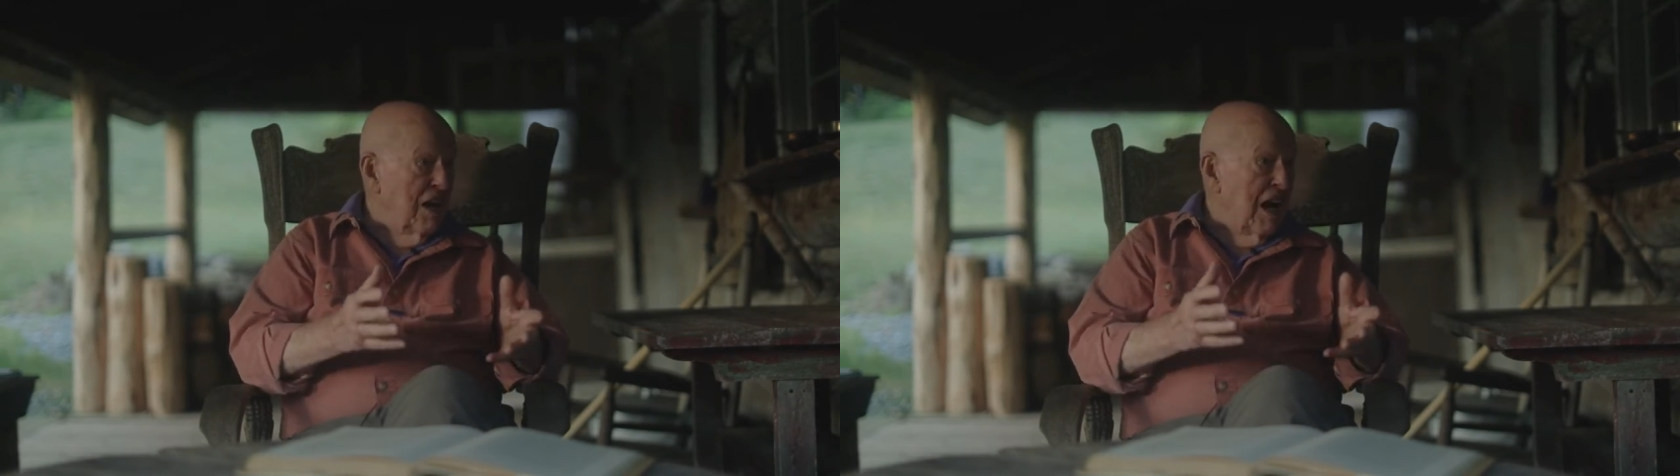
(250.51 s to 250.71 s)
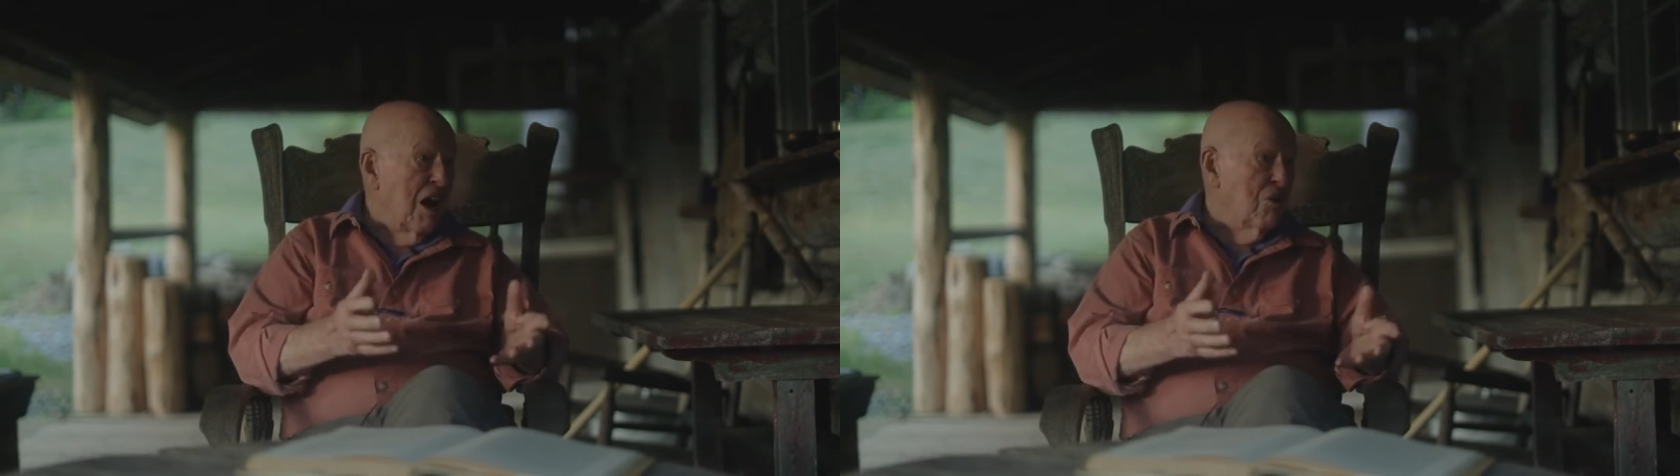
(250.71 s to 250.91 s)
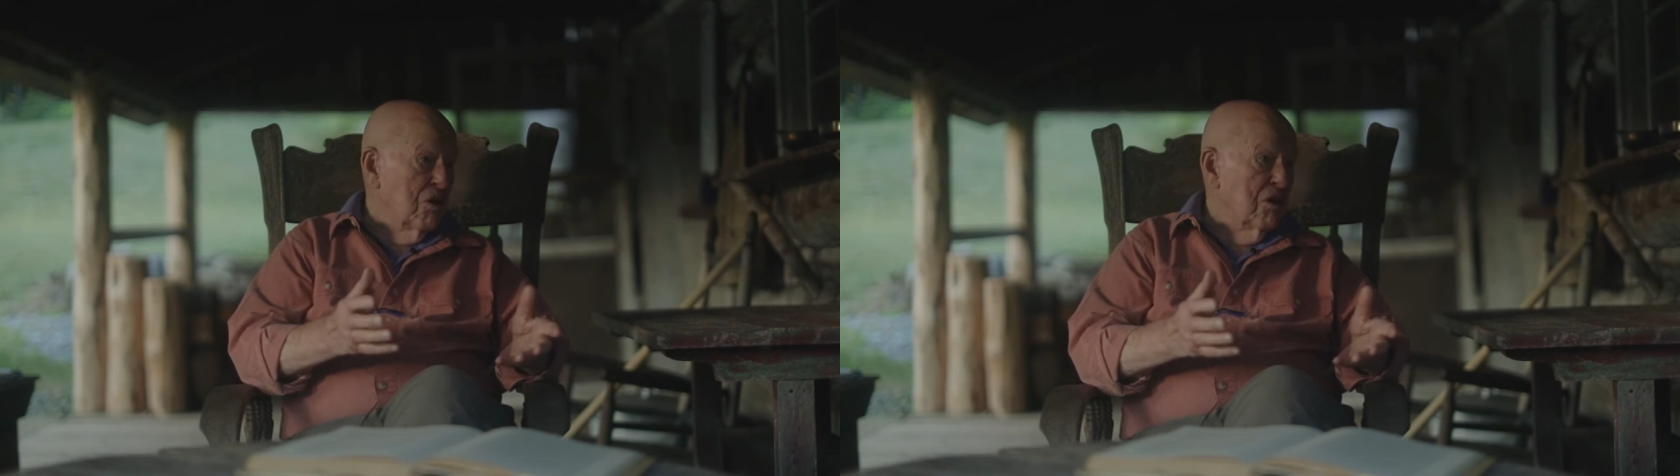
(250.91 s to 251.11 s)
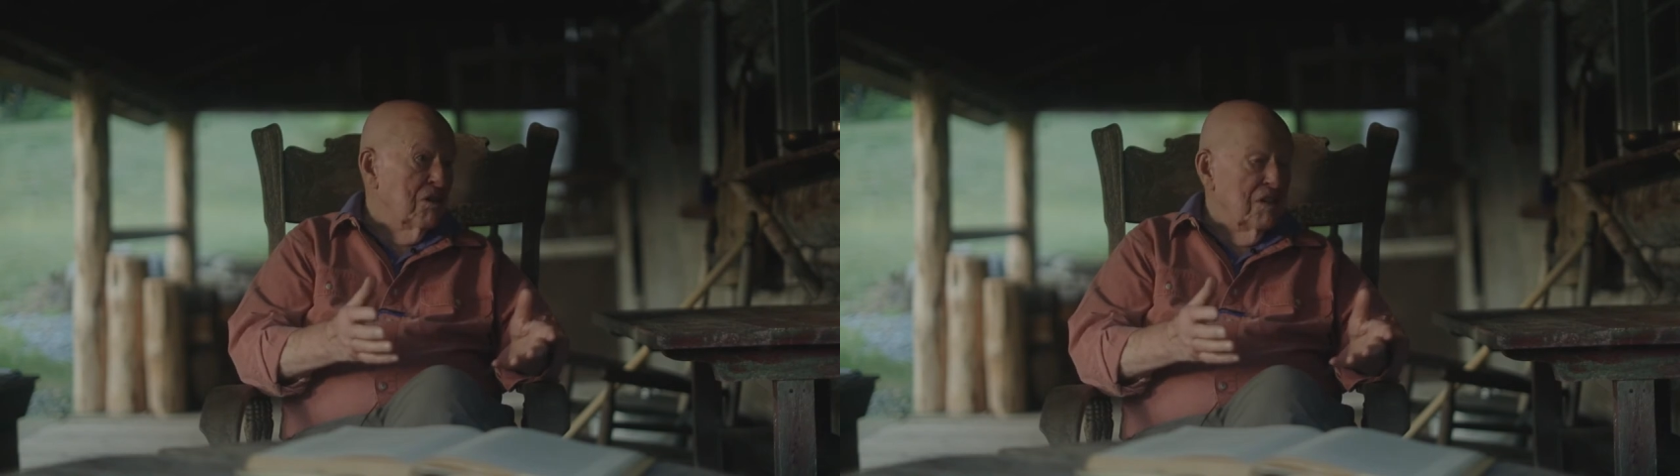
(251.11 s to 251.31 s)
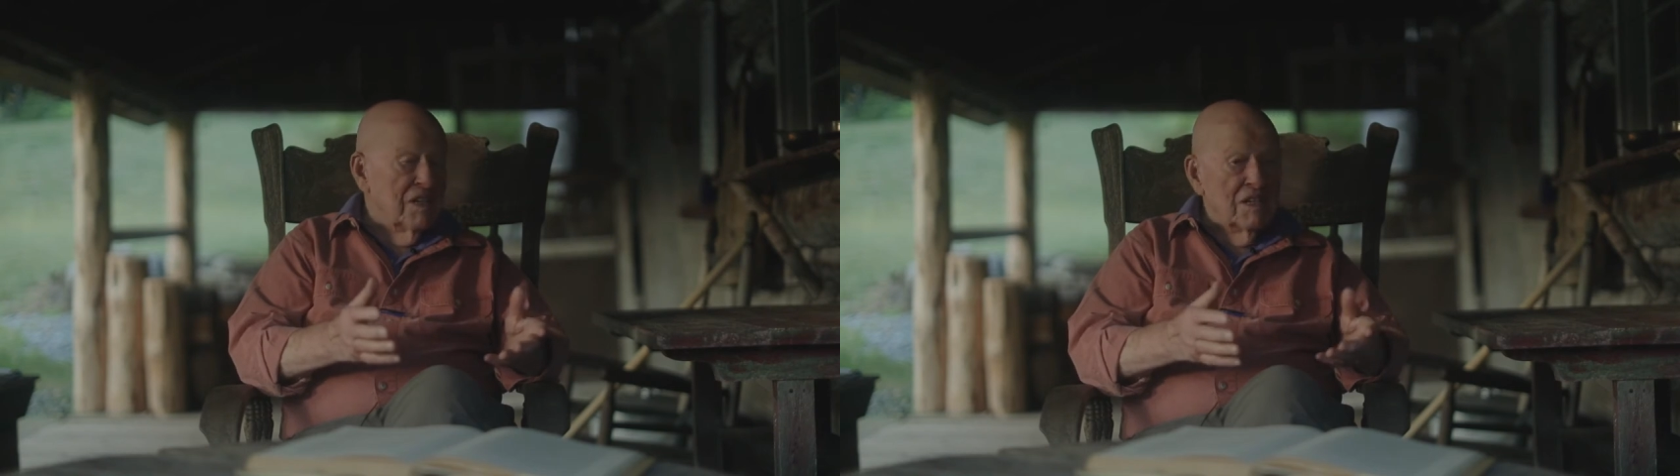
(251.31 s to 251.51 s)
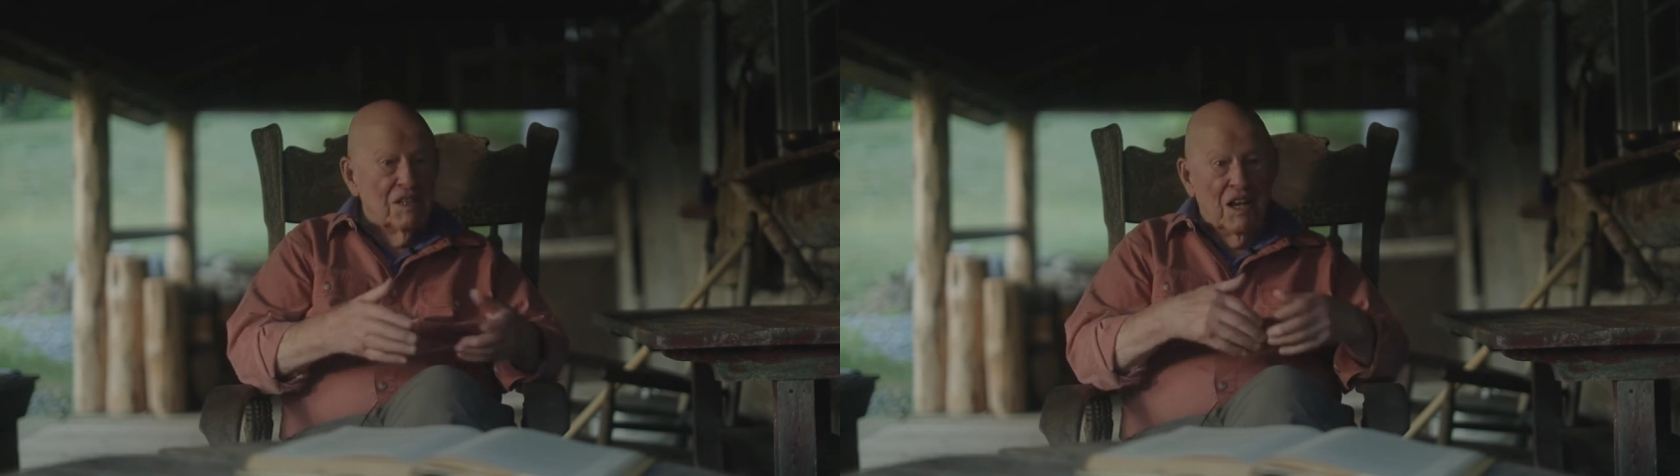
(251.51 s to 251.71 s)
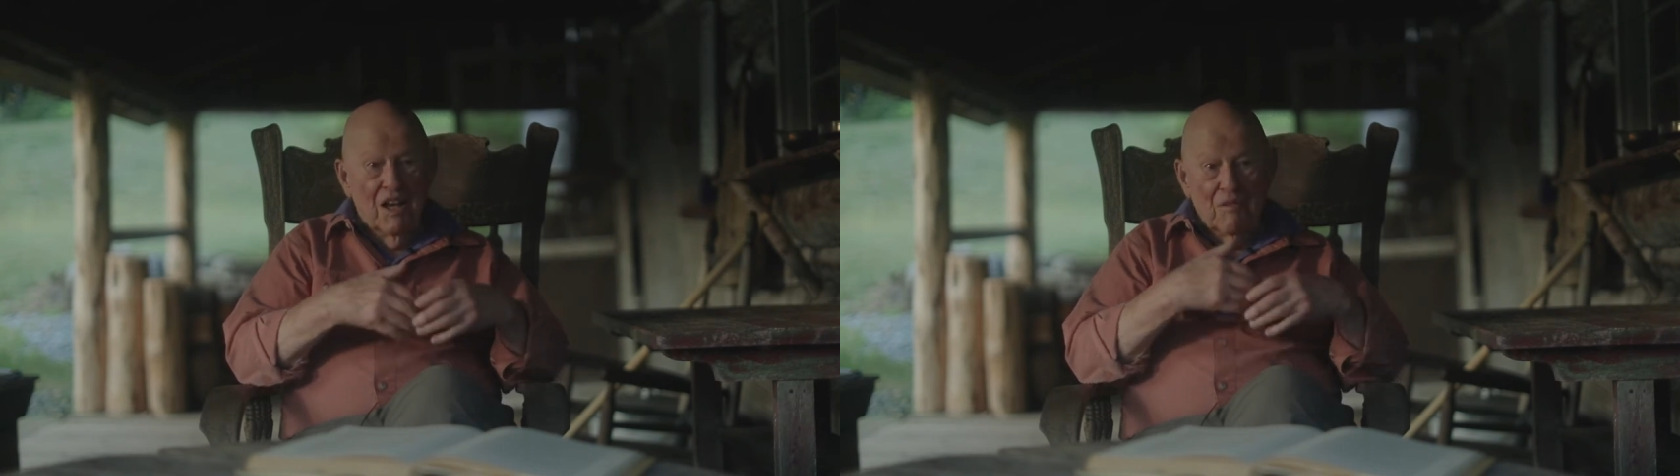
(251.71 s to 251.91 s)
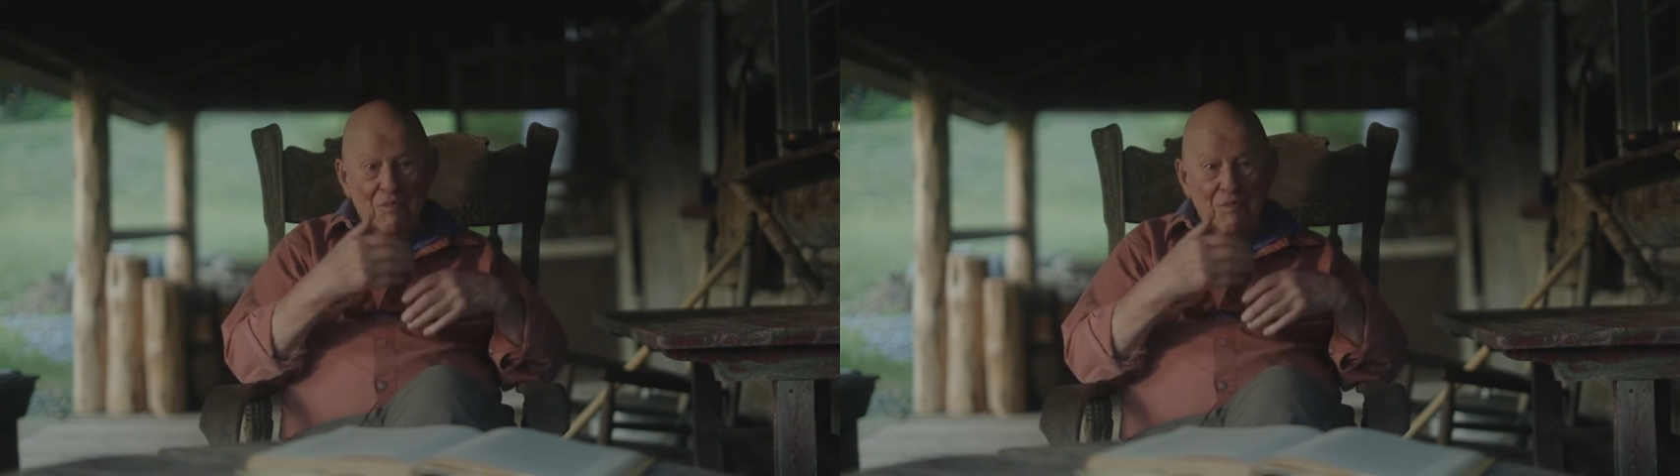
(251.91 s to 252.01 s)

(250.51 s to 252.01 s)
hour and uh,